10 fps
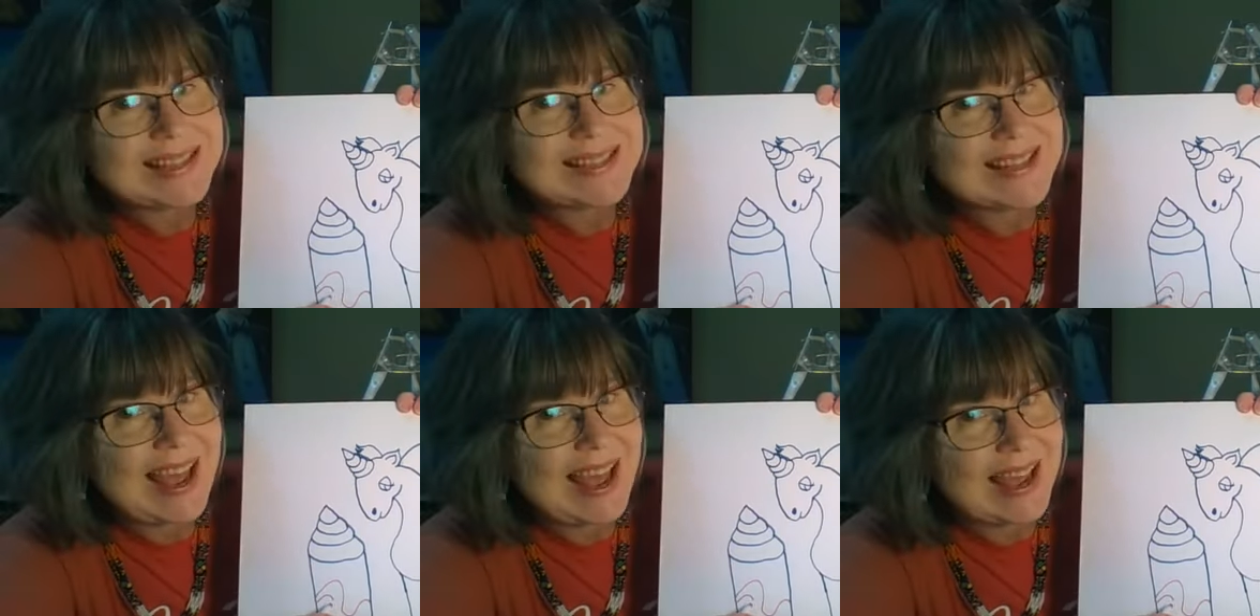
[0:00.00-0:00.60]

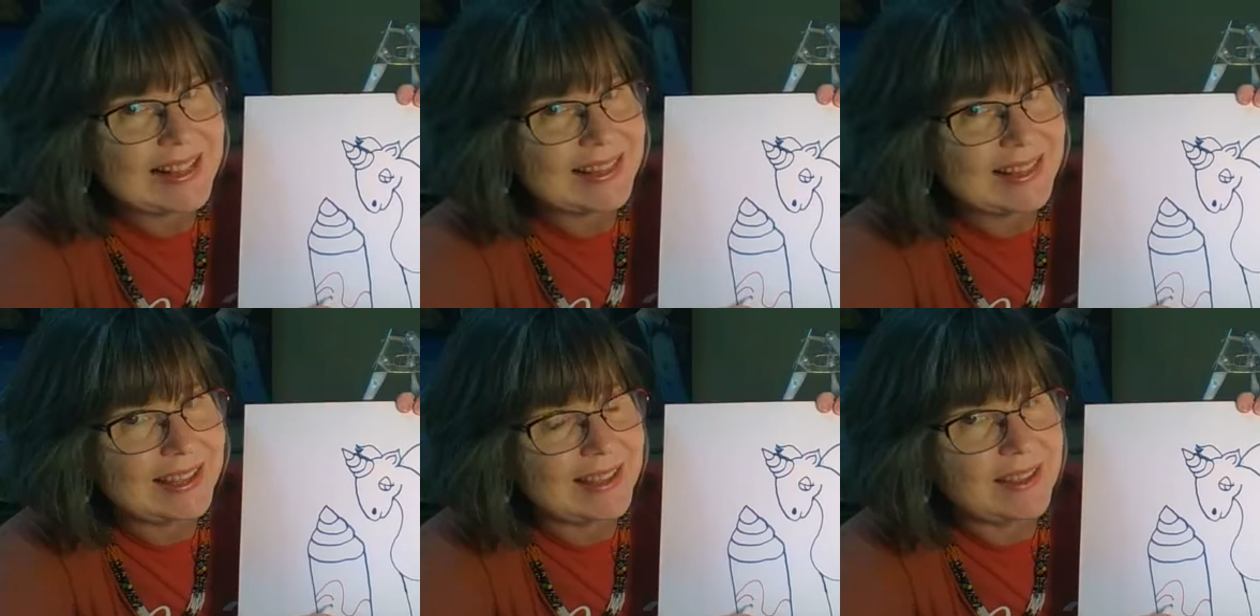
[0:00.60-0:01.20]

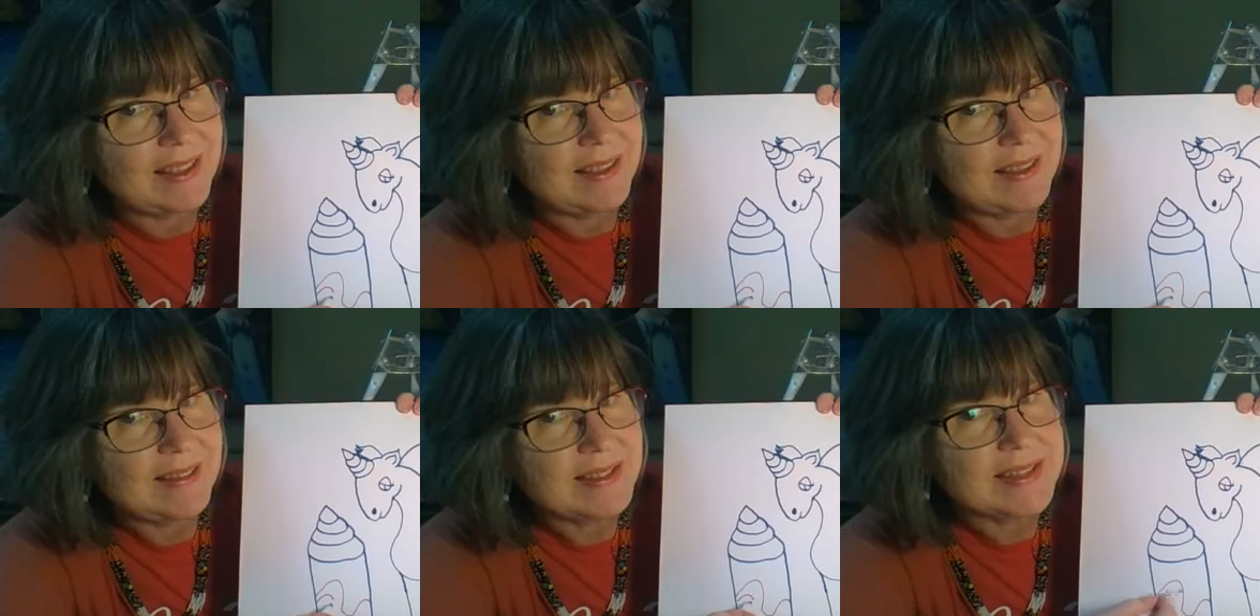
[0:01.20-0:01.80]
exactly
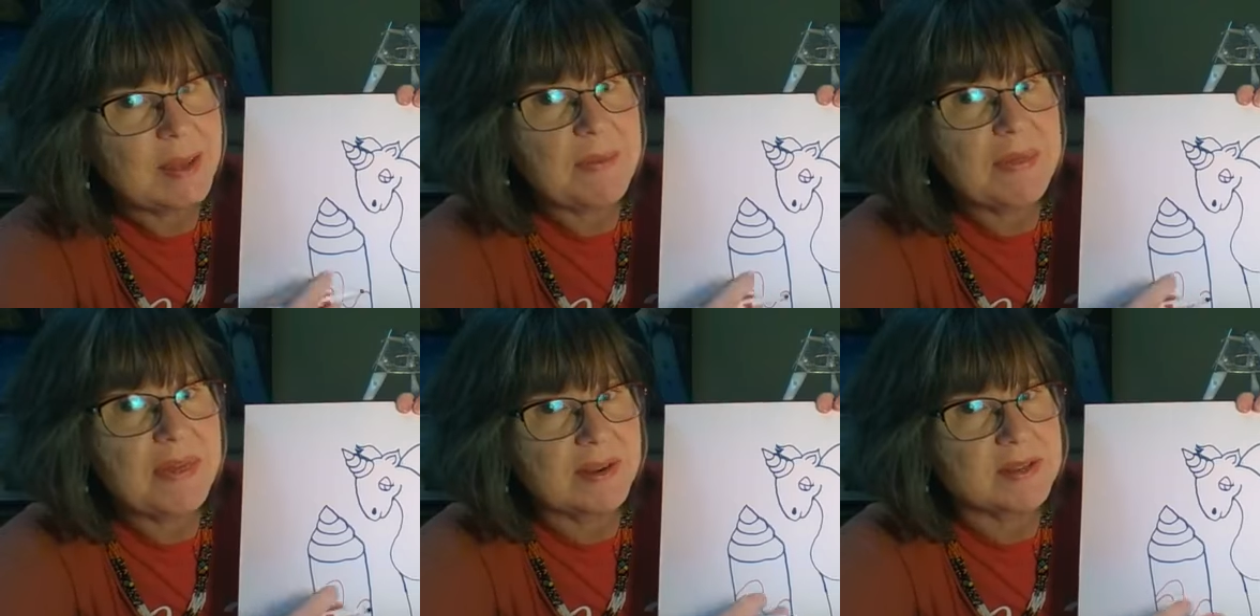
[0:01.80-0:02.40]
the same
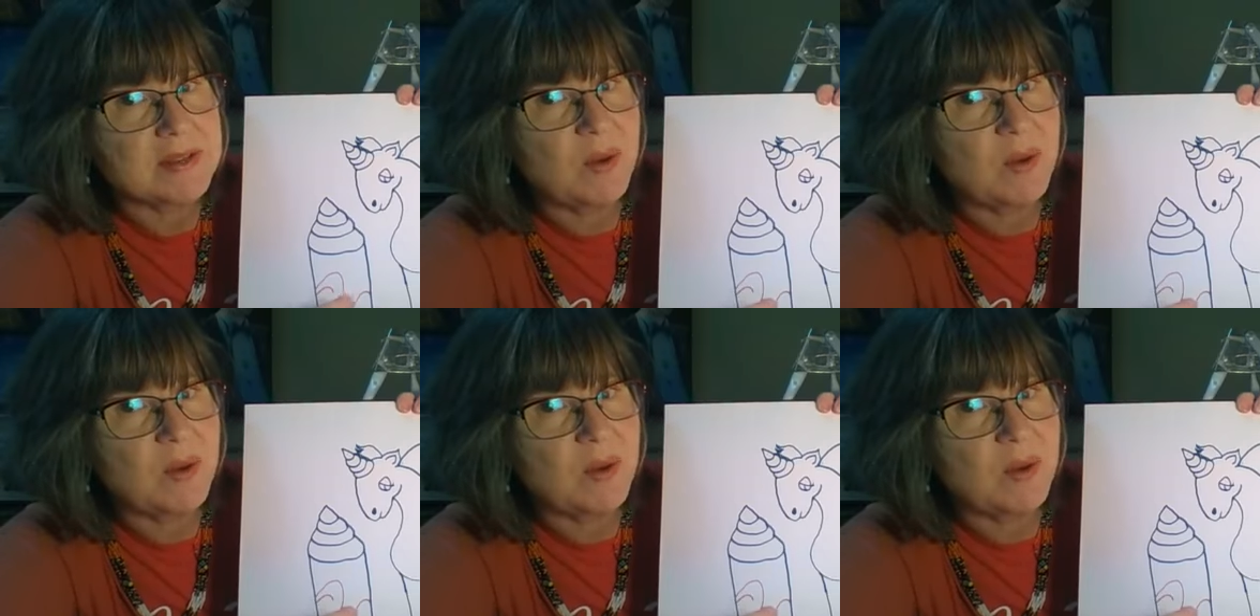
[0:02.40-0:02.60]
thickness